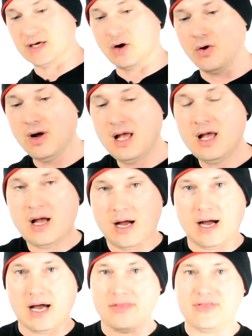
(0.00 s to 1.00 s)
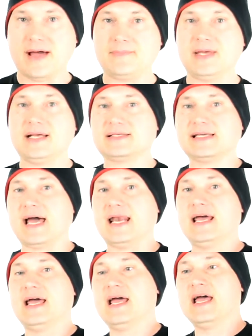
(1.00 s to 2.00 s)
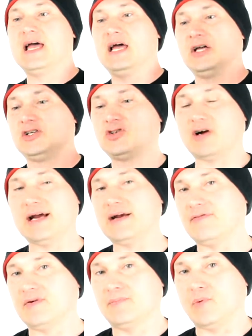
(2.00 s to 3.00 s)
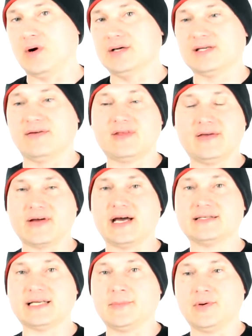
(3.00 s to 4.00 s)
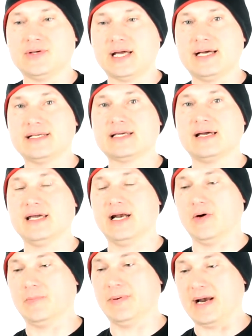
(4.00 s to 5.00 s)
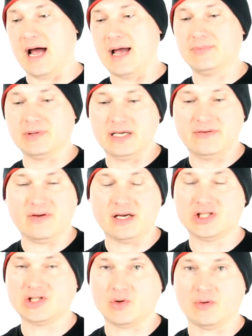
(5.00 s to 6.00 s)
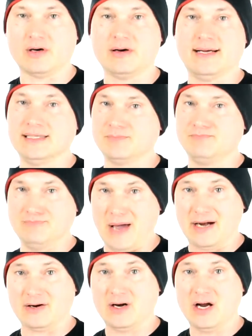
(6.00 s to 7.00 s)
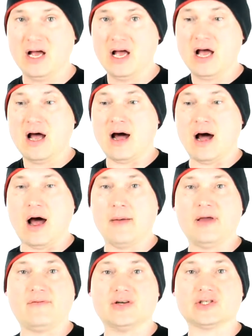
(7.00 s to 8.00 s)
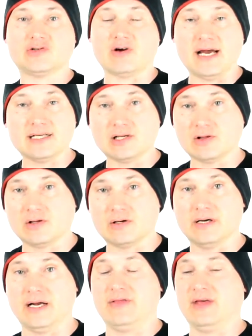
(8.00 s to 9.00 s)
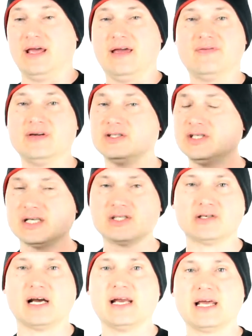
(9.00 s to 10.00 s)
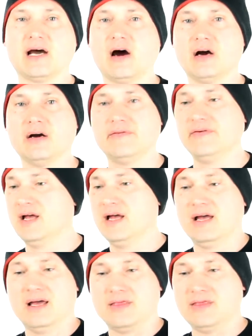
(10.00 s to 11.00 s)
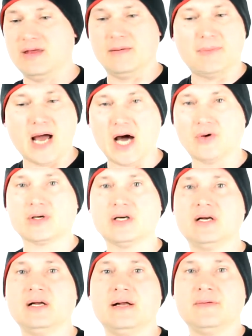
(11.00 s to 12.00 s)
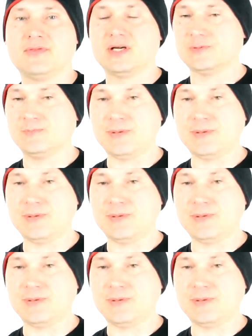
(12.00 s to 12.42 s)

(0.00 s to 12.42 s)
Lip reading: So that being said, try different boards. If they've got demo days, you know, but I believe shorter is better if you're trying to learn anything. If you're just trying to carve in powder, there's